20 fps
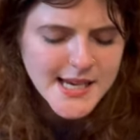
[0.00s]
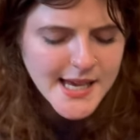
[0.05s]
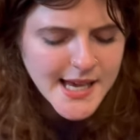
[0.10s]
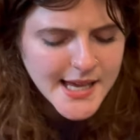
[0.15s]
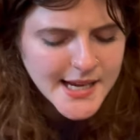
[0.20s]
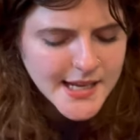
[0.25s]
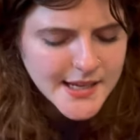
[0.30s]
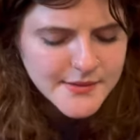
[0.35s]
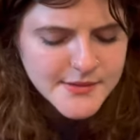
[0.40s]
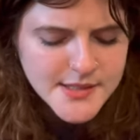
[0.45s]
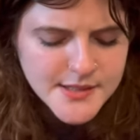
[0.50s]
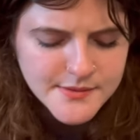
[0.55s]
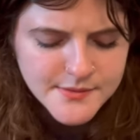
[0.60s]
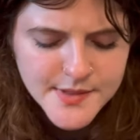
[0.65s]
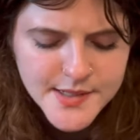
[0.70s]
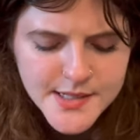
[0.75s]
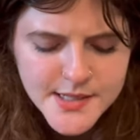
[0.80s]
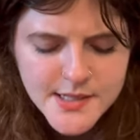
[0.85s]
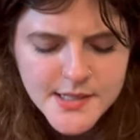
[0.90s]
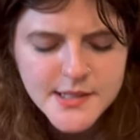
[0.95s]
And I was
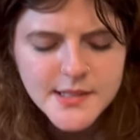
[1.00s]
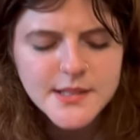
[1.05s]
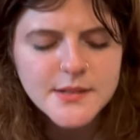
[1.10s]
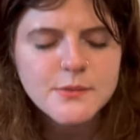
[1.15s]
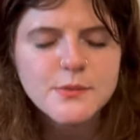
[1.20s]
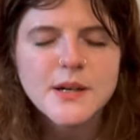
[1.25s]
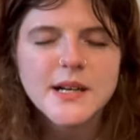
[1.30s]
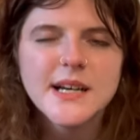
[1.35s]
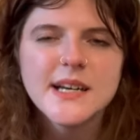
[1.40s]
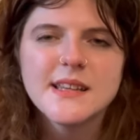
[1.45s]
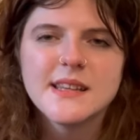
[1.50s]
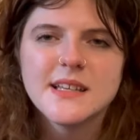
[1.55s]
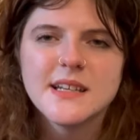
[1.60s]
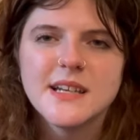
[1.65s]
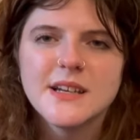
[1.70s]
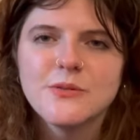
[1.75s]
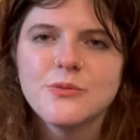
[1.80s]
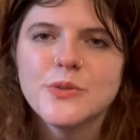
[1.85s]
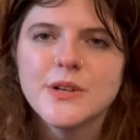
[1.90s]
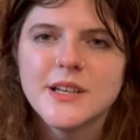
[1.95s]
originally worried that
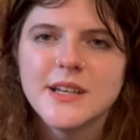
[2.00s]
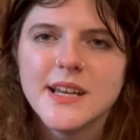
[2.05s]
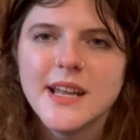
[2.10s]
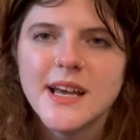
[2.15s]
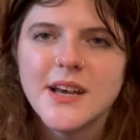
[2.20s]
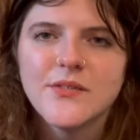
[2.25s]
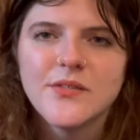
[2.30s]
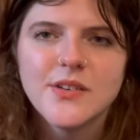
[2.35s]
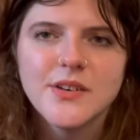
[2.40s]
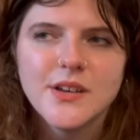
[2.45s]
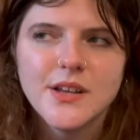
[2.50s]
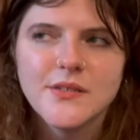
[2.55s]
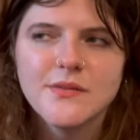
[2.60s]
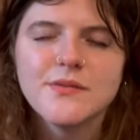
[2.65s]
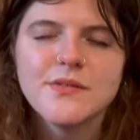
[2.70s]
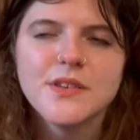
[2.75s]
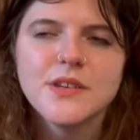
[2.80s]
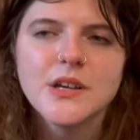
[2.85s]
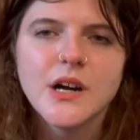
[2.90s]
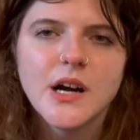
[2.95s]
I wouldn't have
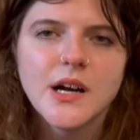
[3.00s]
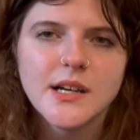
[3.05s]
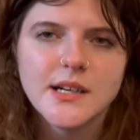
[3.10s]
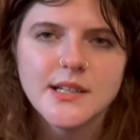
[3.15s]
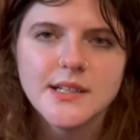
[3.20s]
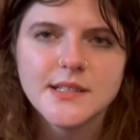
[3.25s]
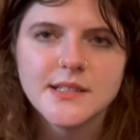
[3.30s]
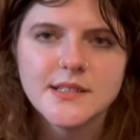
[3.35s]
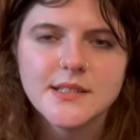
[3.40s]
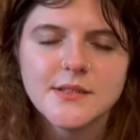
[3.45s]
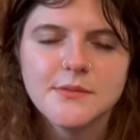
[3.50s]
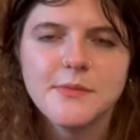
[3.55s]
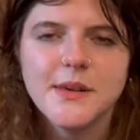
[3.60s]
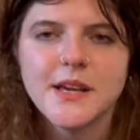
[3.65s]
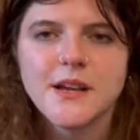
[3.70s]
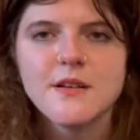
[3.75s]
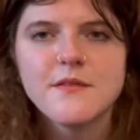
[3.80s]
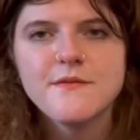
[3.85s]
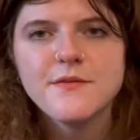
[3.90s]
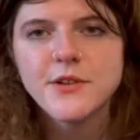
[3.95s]
enough yarn to
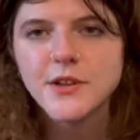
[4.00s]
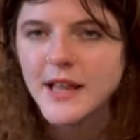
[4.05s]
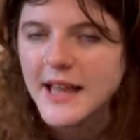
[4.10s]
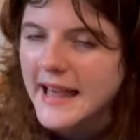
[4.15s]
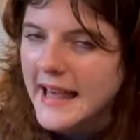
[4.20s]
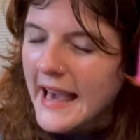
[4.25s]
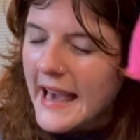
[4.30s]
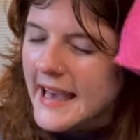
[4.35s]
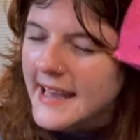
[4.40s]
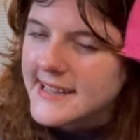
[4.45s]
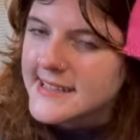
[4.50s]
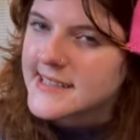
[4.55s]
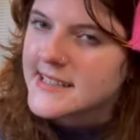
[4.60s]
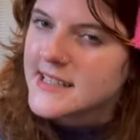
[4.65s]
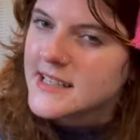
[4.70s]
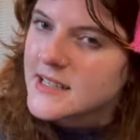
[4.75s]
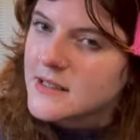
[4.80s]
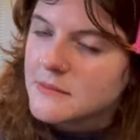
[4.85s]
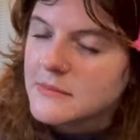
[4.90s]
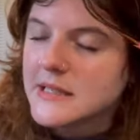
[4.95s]
make a full hat
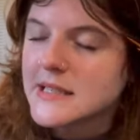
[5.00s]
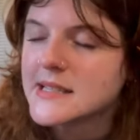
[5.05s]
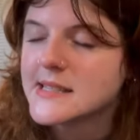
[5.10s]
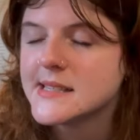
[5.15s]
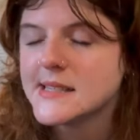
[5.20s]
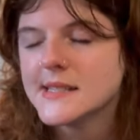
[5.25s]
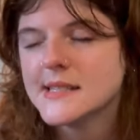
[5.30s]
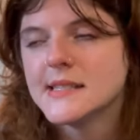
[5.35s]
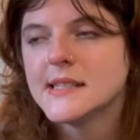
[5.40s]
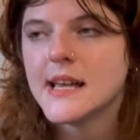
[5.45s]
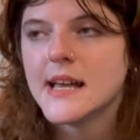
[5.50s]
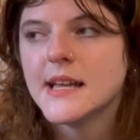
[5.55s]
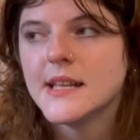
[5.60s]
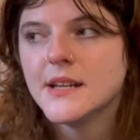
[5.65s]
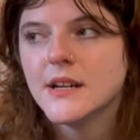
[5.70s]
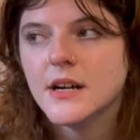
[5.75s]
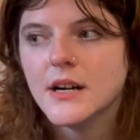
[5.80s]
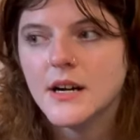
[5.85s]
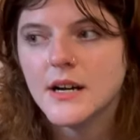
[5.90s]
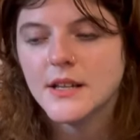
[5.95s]
because it
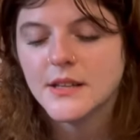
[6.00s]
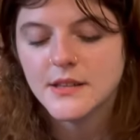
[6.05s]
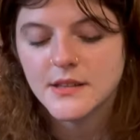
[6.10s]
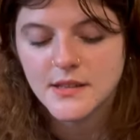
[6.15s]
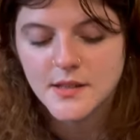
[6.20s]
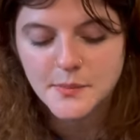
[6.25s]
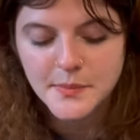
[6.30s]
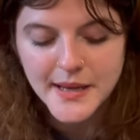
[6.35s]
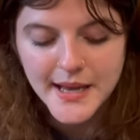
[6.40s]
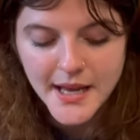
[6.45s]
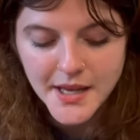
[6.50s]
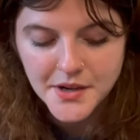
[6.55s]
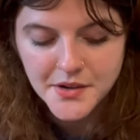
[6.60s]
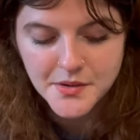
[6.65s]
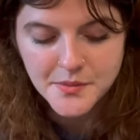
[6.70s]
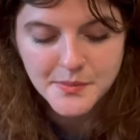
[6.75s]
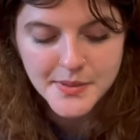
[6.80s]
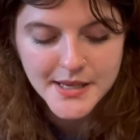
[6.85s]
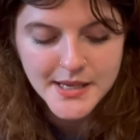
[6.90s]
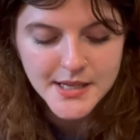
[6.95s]
said on the
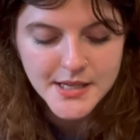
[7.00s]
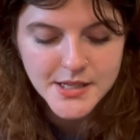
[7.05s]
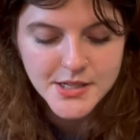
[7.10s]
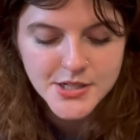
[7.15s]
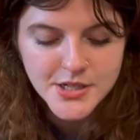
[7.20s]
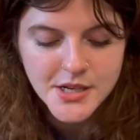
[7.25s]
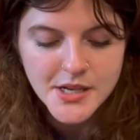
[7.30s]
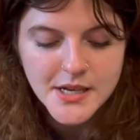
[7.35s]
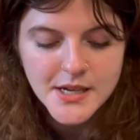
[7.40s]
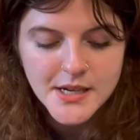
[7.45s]
pattern page